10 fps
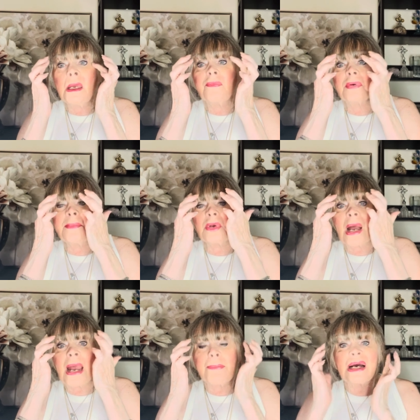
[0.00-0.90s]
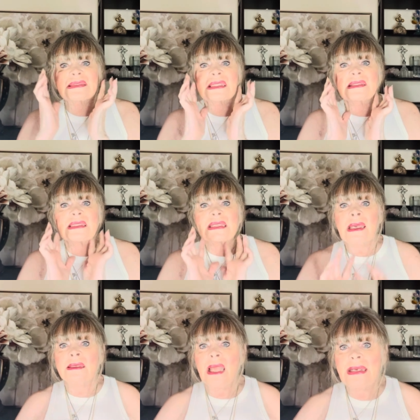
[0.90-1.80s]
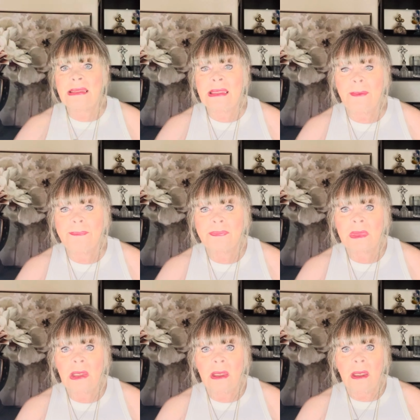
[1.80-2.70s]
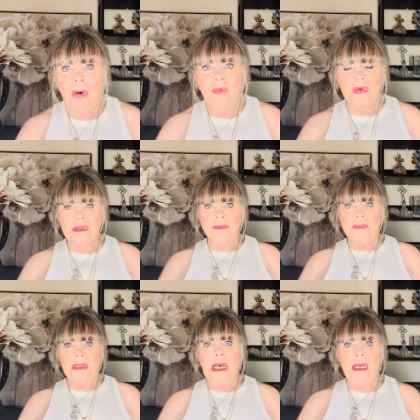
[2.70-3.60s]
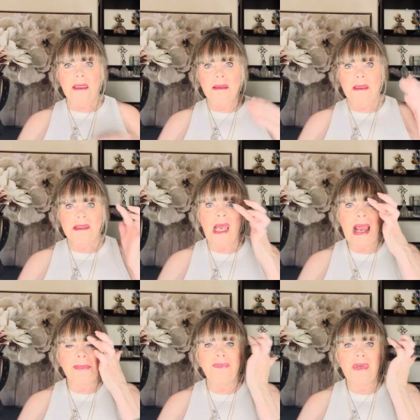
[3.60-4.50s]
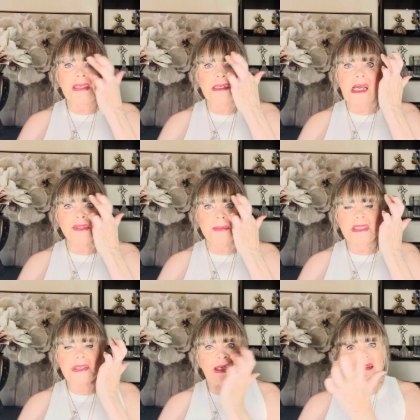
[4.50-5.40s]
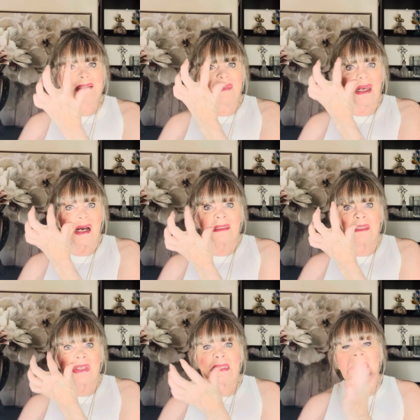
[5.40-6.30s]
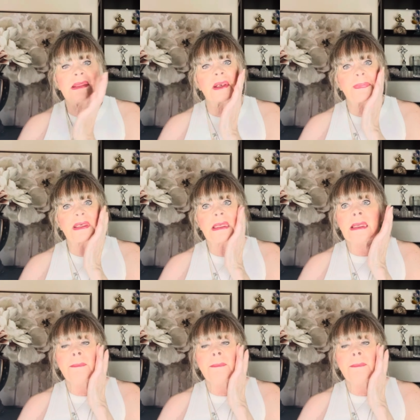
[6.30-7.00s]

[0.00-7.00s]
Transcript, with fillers: from your eyebrows because it can lighten them over uh, time if you get it on too much because of the oxygen in there. But